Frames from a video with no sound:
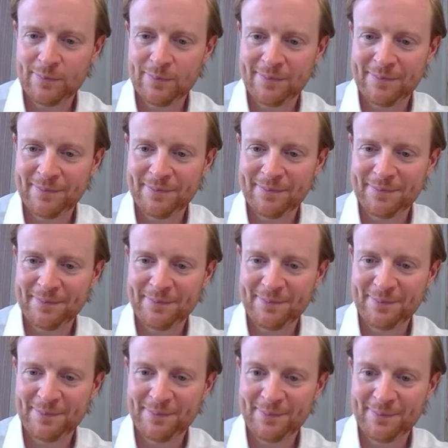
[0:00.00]

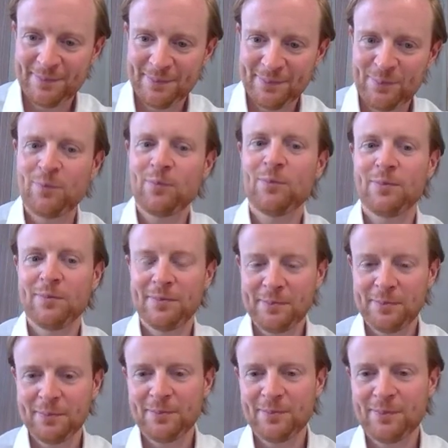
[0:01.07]

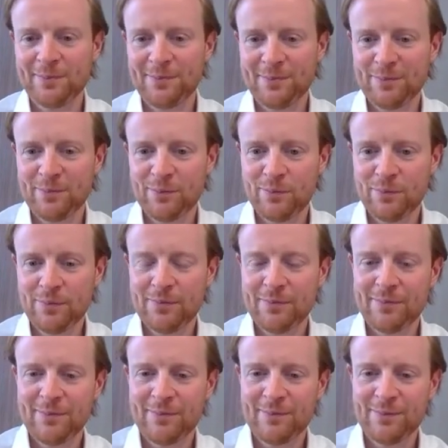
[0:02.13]

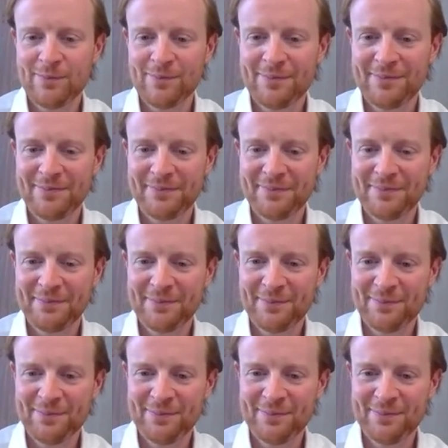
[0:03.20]
The person shown says nothing.